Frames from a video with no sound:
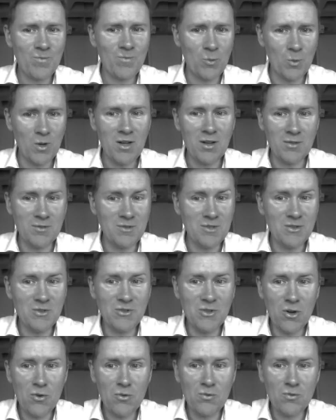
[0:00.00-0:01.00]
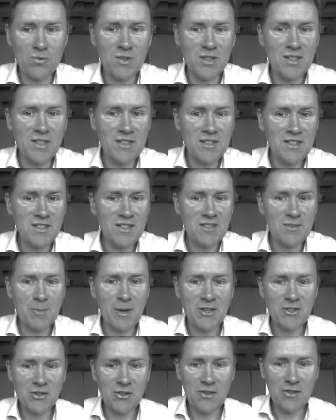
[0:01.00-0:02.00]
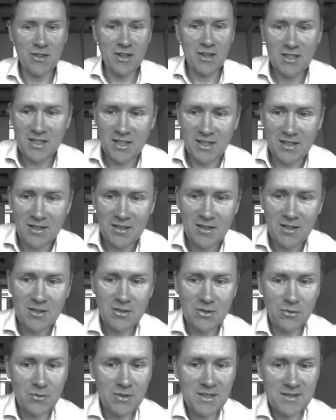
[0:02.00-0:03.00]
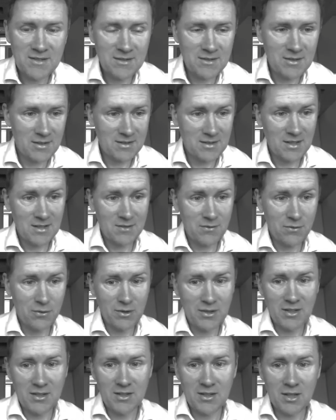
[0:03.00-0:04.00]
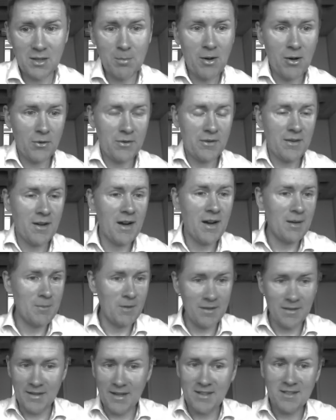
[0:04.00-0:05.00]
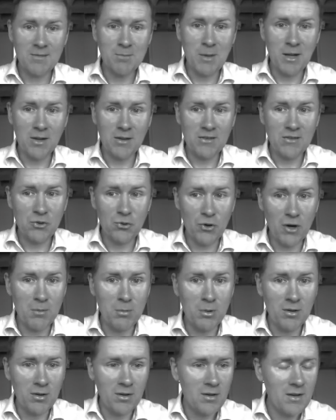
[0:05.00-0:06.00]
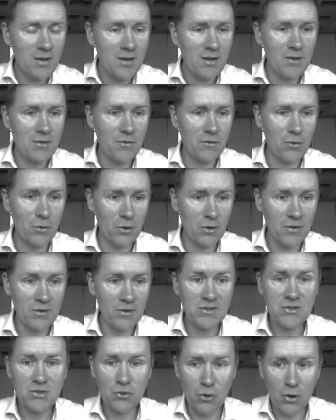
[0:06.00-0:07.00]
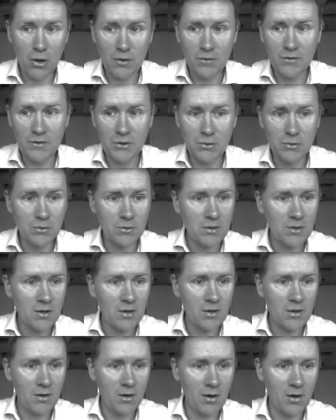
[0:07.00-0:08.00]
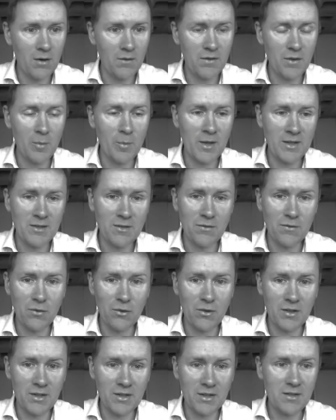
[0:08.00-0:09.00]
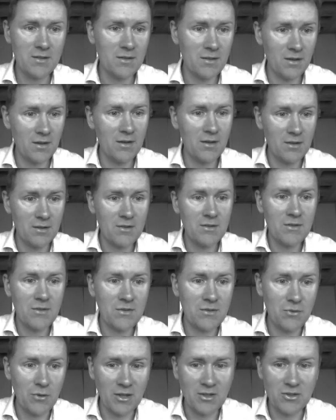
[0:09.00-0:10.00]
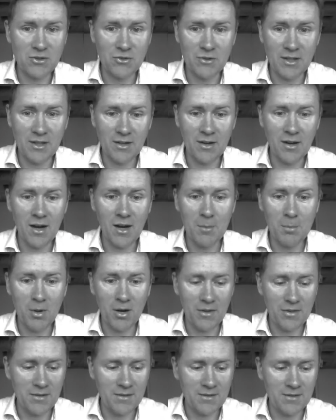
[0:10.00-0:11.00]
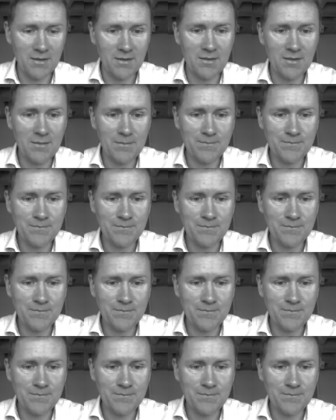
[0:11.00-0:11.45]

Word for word: well, you don't really need spatial thinking to reason successfully about time, and that spells trouble for the strong view of the metaphoric uh, structuring hypothesis.